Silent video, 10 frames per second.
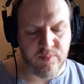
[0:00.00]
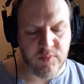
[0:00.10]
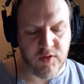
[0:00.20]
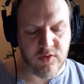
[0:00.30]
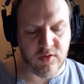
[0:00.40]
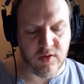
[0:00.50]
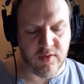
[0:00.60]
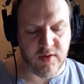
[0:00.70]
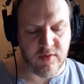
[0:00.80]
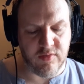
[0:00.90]
He saw
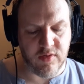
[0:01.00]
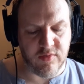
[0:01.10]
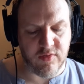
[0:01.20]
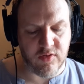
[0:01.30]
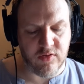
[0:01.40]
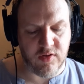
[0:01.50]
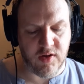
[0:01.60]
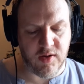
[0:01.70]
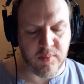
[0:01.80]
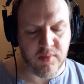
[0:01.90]
then for the first
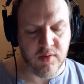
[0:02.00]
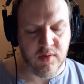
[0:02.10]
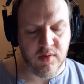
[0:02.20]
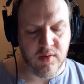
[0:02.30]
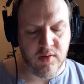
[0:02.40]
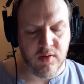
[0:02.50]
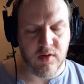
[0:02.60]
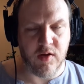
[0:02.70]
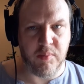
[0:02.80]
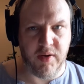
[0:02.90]
time
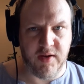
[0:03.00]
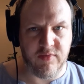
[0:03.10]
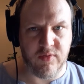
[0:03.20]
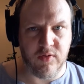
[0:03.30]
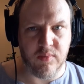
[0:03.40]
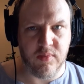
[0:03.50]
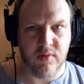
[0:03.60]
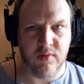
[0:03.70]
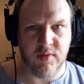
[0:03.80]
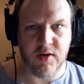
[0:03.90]
a platform
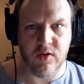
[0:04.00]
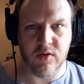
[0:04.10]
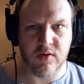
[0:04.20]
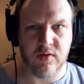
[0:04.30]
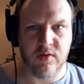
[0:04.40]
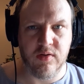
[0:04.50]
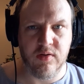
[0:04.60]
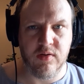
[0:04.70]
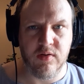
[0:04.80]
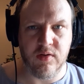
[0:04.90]
that looked
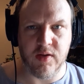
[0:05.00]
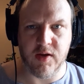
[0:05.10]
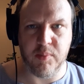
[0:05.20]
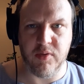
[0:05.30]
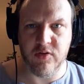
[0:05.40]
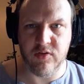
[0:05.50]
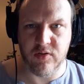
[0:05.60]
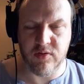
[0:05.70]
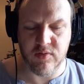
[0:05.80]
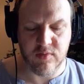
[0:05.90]
like a person.